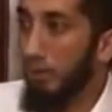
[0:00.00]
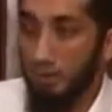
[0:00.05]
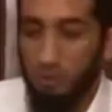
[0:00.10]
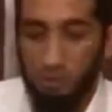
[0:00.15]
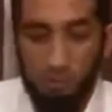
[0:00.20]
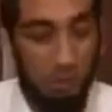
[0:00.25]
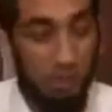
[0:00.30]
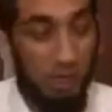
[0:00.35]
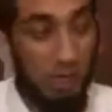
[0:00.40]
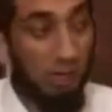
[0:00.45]

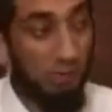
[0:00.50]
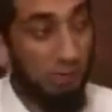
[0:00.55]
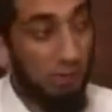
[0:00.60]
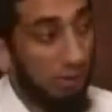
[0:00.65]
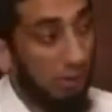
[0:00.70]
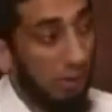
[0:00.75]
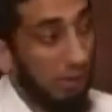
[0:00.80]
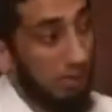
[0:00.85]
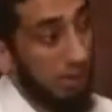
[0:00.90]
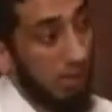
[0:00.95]
Speaking of
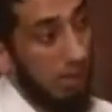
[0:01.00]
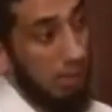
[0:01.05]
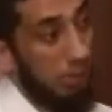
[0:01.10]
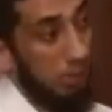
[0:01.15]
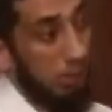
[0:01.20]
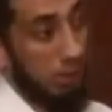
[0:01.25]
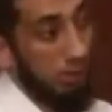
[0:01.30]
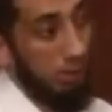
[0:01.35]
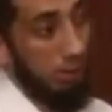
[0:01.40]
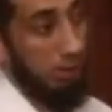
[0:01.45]
the best
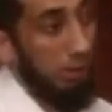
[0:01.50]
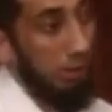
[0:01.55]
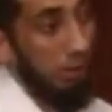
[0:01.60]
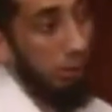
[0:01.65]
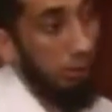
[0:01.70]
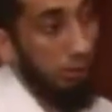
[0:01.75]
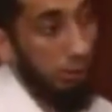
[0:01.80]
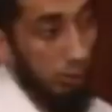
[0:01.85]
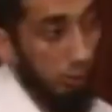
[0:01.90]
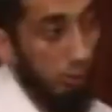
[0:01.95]
husband, I want to tell
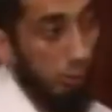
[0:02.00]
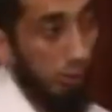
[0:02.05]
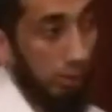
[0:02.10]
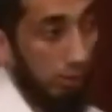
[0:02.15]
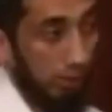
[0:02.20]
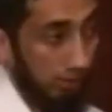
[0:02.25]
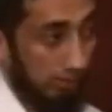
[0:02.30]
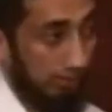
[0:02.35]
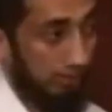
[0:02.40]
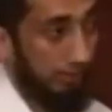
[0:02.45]
you a
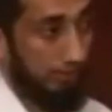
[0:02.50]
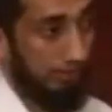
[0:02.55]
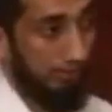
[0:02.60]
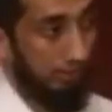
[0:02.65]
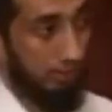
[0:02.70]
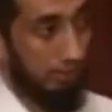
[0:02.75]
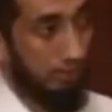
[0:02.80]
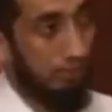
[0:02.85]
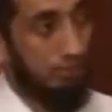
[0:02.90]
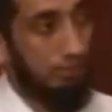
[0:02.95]
story.
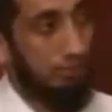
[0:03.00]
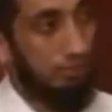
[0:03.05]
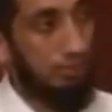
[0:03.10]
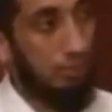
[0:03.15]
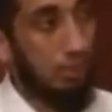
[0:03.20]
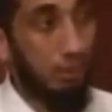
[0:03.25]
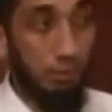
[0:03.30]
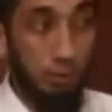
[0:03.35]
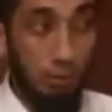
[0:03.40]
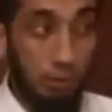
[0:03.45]

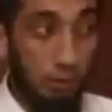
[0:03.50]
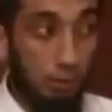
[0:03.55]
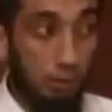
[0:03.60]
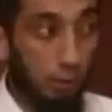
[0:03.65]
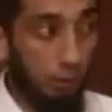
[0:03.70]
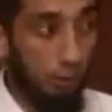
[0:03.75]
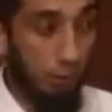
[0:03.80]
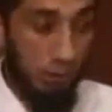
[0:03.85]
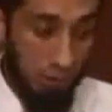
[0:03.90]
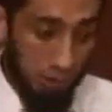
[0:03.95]
A really
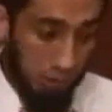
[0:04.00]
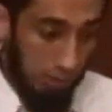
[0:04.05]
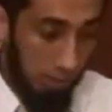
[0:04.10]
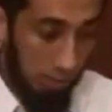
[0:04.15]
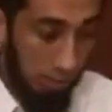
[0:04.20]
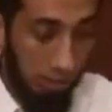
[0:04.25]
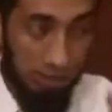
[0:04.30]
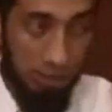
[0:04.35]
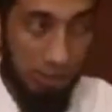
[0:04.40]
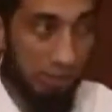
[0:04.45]
good one
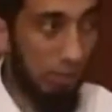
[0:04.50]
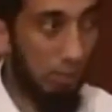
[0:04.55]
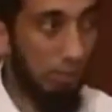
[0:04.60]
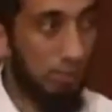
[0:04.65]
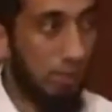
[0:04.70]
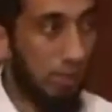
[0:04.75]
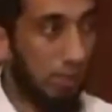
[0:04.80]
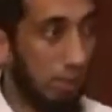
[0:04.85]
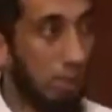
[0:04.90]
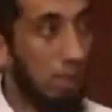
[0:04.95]
on this
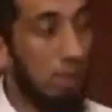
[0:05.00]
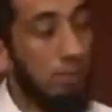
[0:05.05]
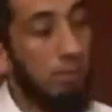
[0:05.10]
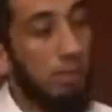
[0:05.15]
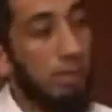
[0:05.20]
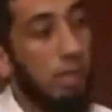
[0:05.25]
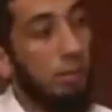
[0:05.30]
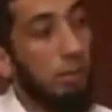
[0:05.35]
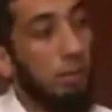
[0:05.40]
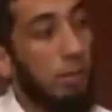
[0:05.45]
subject.
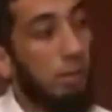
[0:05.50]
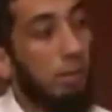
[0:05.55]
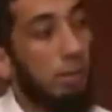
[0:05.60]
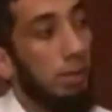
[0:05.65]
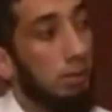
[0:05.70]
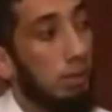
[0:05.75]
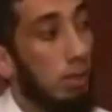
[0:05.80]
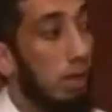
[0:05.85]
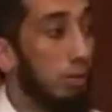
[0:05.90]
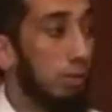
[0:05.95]
Making
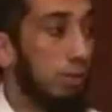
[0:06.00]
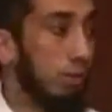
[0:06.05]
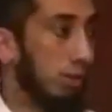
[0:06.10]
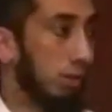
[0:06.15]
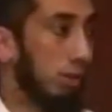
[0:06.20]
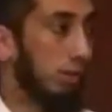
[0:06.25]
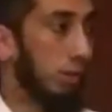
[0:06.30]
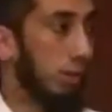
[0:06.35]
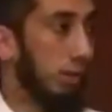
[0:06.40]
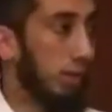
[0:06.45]
people
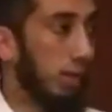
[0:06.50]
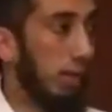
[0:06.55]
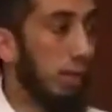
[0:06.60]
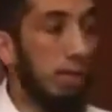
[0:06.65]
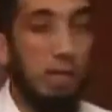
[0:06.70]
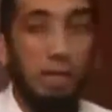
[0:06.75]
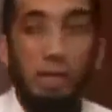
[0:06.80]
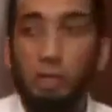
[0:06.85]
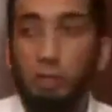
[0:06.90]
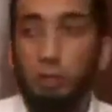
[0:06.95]
conscious of Allah.
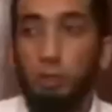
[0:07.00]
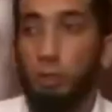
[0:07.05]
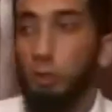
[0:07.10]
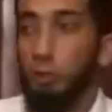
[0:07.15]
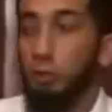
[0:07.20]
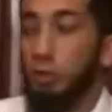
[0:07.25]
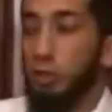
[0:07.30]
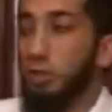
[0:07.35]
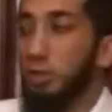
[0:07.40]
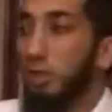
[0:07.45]
You
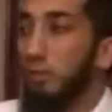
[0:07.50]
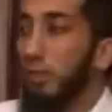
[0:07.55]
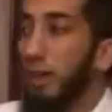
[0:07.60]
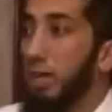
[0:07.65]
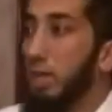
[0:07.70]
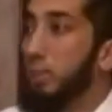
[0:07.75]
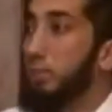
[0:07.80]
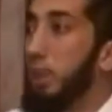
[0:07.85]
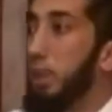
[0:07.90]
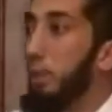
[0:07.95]
don't just
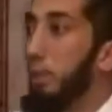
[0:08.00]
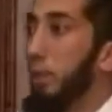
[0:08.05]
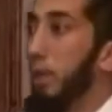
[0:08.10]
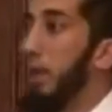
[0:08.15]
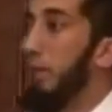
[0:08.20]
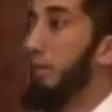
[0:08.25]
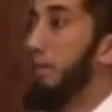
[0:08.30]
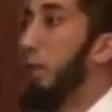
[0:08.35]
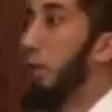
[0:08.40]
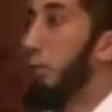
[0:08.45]
invite people to
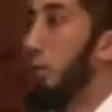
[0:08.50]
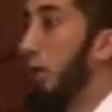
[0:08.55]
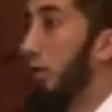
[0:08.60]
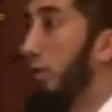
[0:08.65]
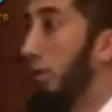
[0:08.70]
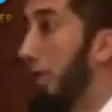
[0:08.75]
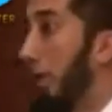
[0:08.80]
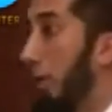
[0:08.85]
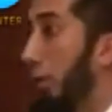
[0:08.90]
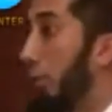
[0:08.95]
have taqwa
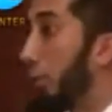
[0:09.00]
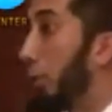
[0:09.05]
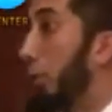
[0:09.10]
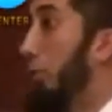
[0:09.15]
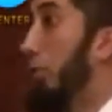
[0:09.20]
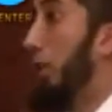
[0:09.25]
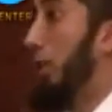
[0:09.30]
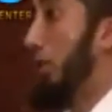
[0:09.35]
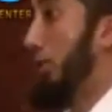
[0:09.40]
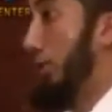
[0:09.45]
of Allah with your
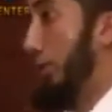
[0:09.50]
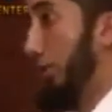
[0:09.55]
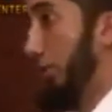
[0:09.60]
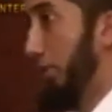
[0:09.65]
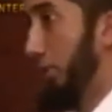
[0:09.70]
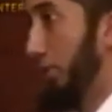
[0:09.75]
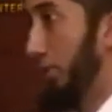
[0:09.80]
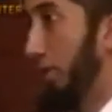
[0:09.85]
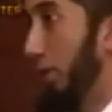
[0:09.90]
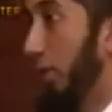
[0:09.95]
words.
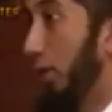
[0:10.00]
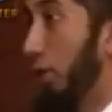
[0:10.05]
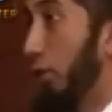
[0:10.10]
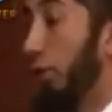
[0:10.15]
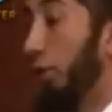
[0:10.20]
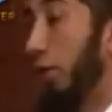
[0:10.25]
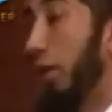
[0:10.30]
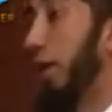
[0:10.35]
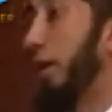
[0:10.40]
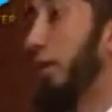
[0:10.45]

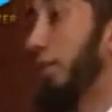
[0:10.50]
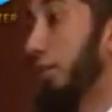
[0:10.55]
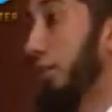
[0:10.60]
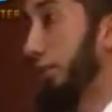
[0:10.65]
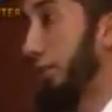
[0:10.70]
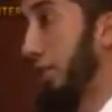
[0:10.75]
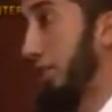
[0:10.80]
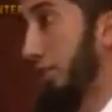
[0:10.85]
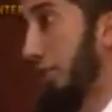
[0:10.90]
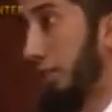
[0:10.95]
Your
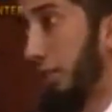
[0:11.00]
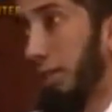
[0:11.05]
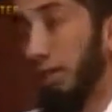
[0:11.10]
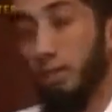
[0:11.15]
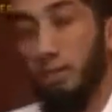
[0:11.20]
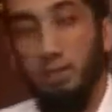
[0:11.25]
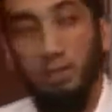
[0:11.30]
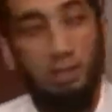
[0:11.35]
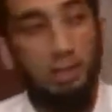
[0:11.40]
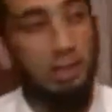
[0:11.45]
character says a
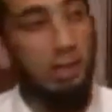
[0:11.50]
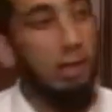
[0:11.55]
lot.